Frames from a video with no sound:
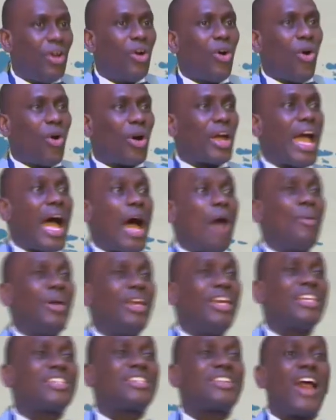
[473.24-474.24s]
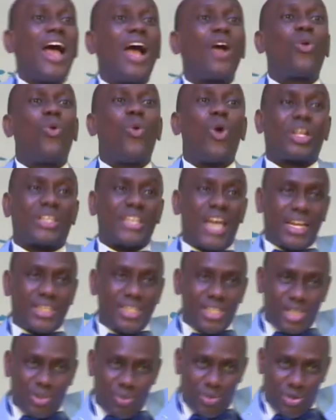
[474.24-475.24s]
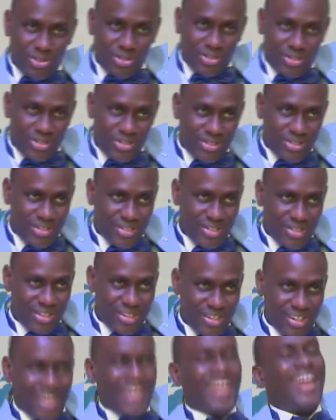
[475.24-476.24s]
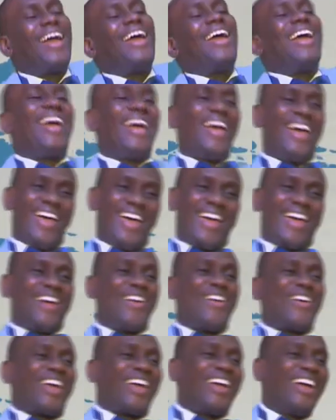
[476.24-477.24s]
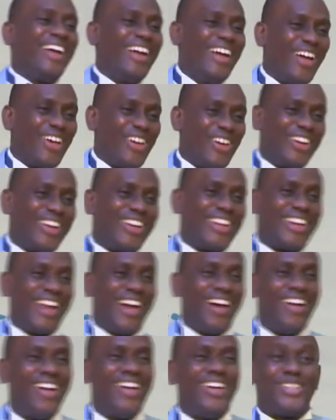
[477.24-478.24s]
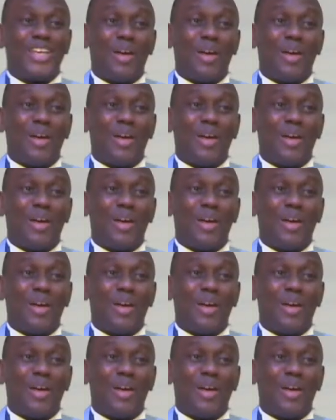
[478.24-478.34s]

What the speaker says: Okay, how many drank water this month? Okay, you didn't know.